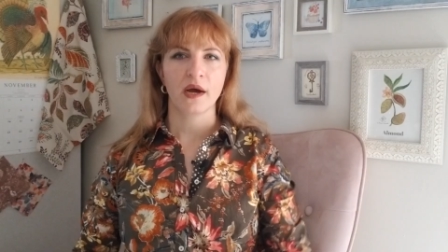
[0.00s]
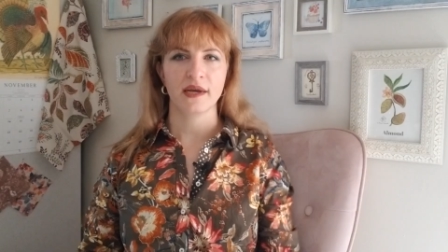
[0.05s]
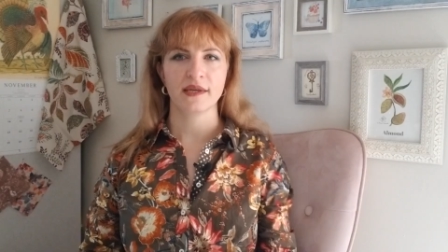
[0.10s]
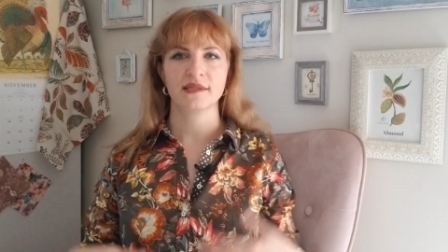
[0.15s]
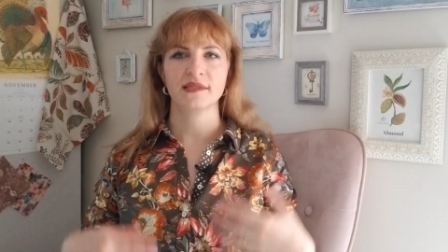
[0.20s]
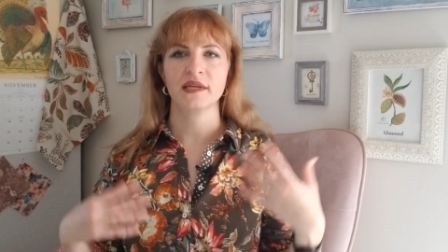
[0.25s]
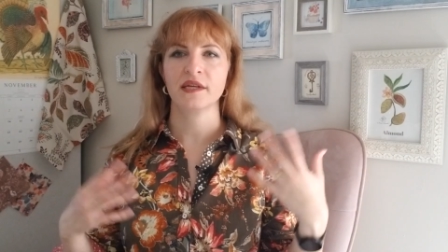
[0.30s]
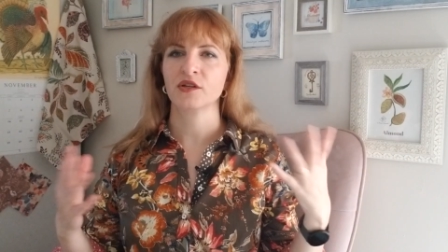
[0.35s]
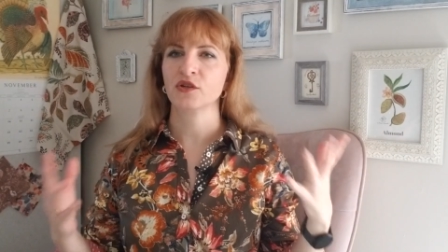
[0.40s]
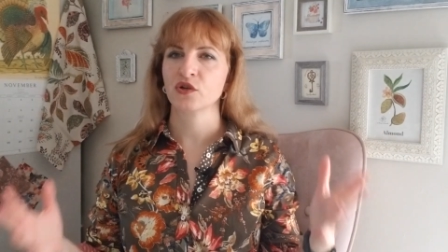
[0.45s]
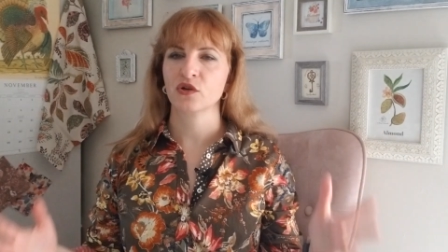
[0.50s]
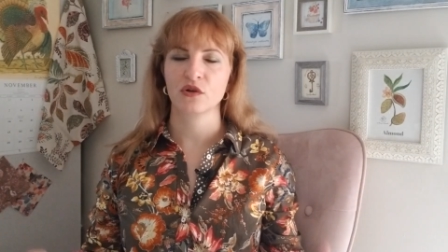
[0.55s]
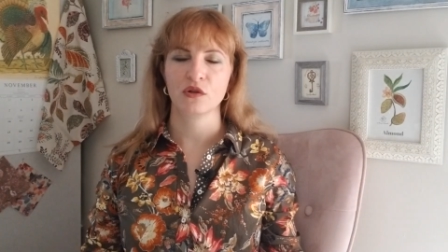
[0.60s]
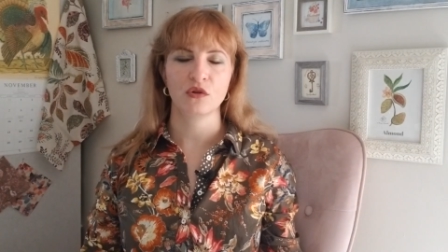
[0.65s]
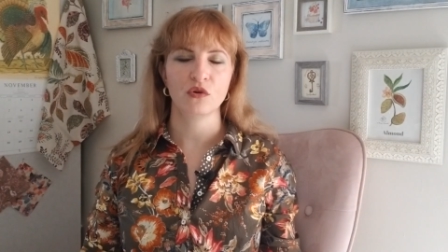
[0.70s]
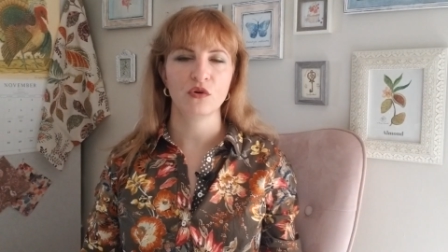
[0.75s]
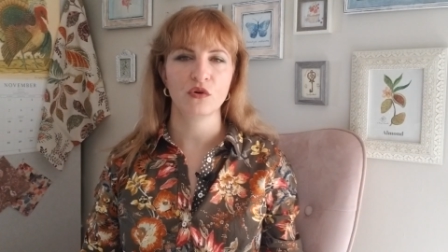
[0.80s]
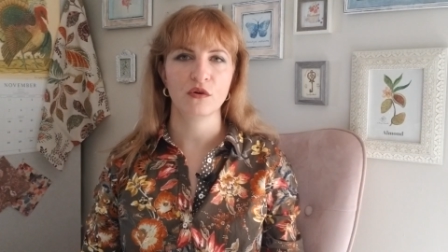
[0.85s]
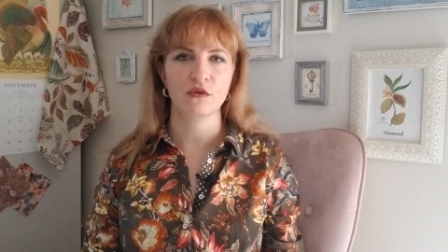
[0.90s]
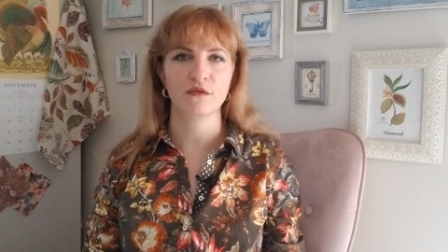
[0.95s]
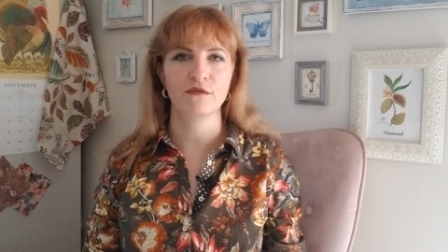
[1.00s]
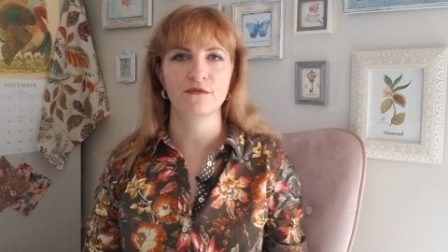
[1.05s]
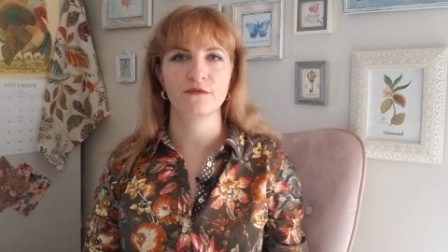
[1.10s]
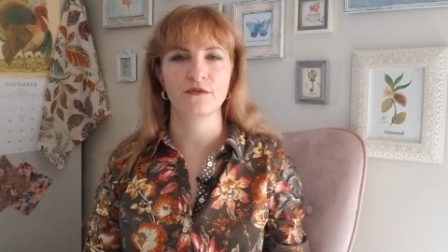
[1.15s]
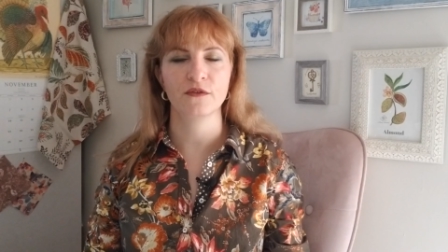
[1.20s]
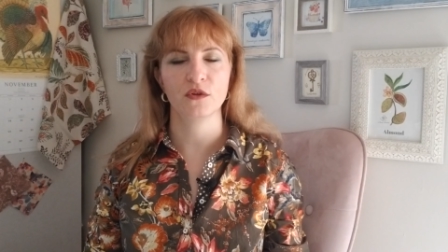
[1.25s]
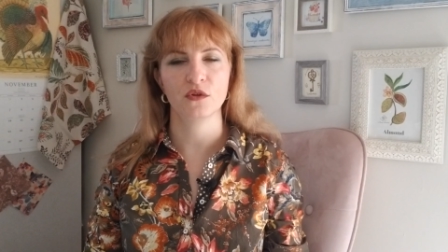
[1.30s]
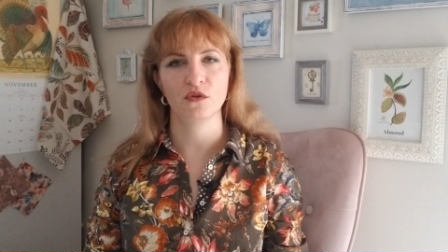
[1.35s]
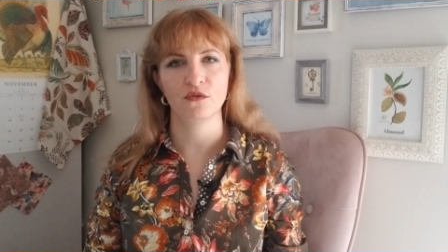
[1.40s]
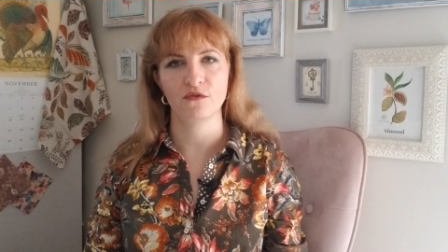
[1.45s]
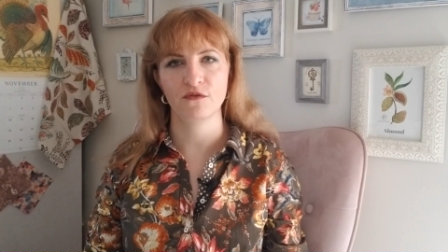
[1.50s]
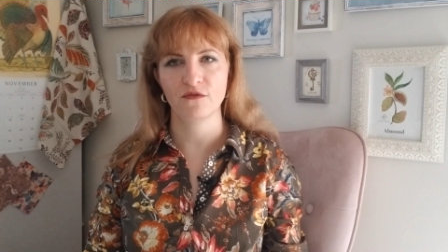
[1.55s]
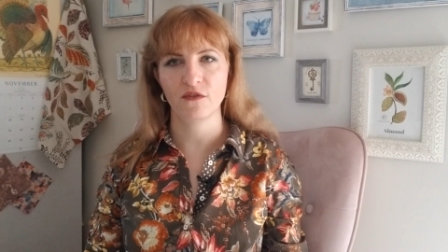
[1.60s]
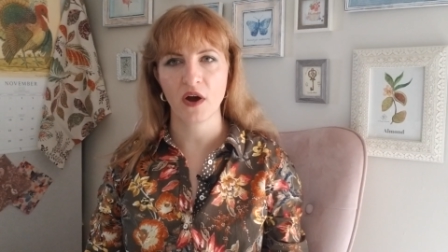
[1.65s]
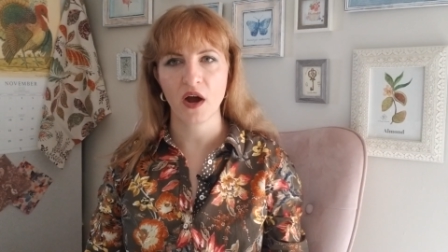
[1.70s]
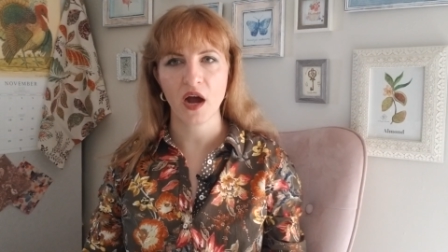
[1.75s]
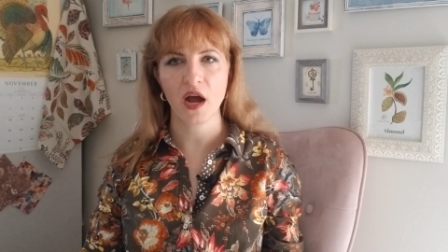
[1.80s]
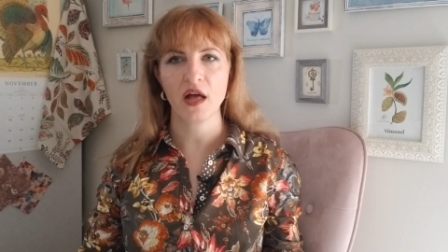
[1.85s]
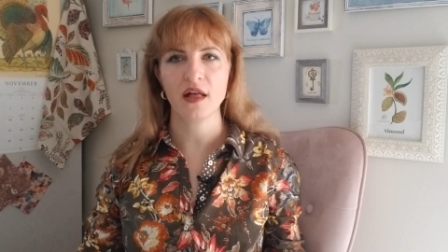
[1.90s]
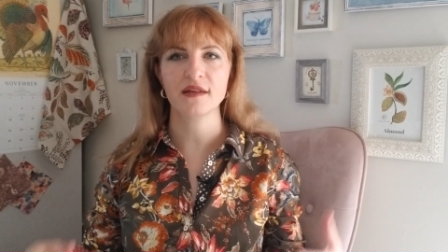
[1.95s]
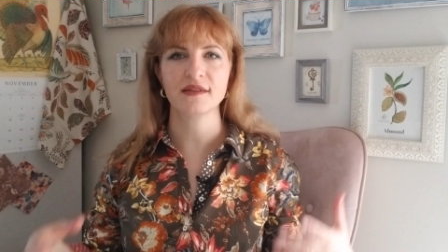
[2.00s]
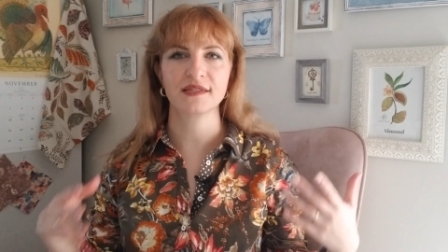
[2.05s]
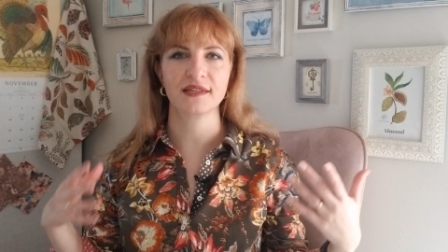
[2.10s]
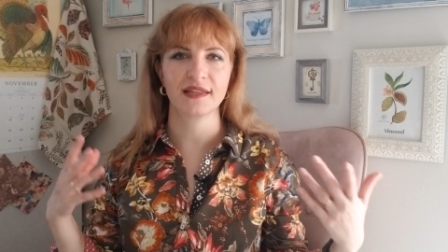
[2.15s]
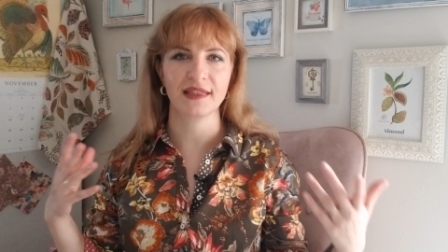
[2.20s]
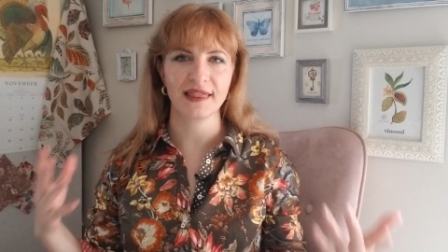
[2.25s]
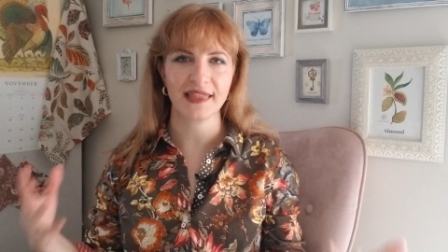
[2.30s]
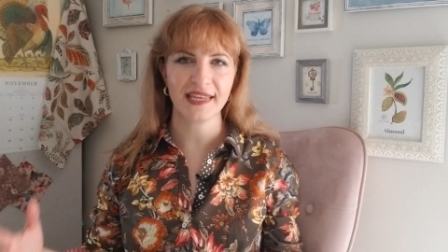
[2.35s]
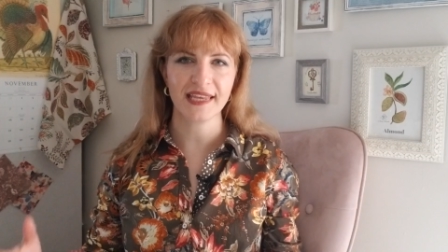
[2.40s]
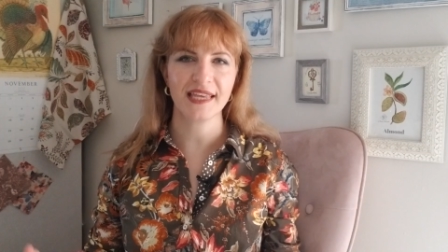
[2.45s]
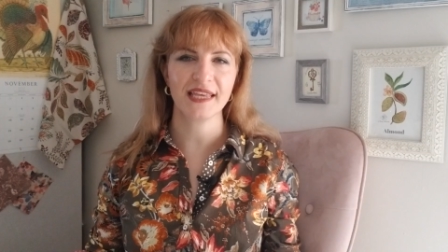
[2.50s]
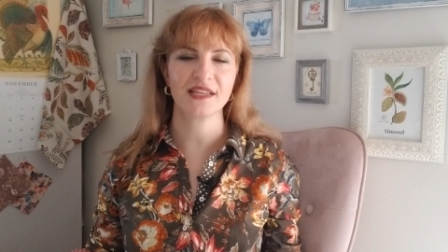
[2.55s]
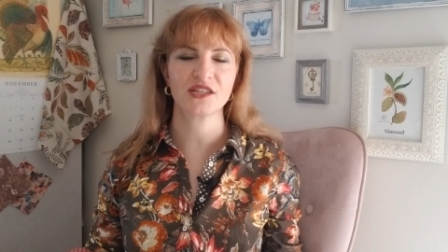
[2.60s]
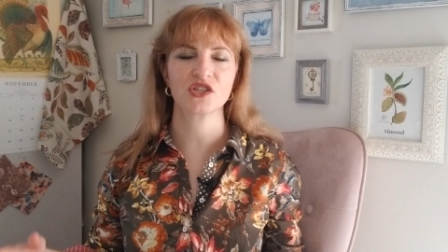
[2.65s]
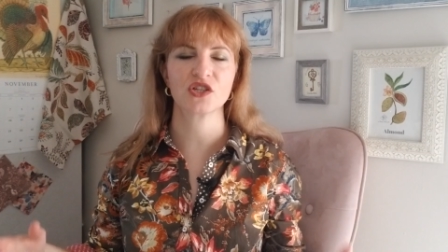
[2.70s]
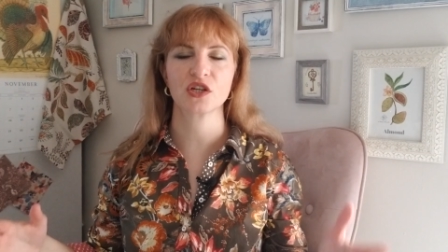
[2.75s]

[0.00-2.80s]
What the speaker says: I sent her a lot of, files and links.